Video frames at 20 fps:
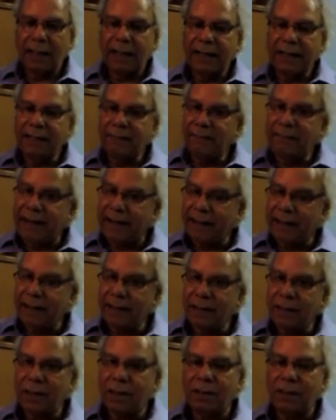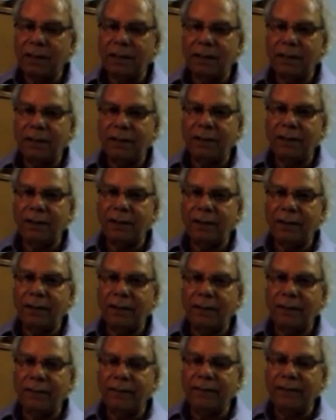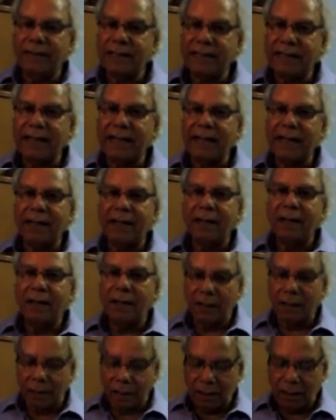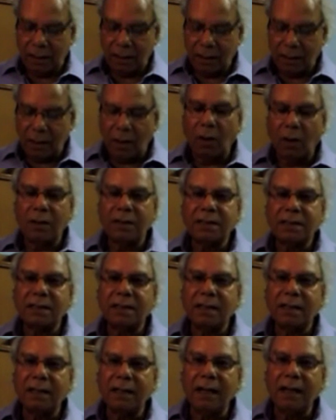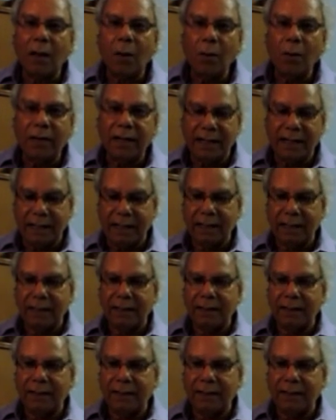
In bracket we say calls loudly,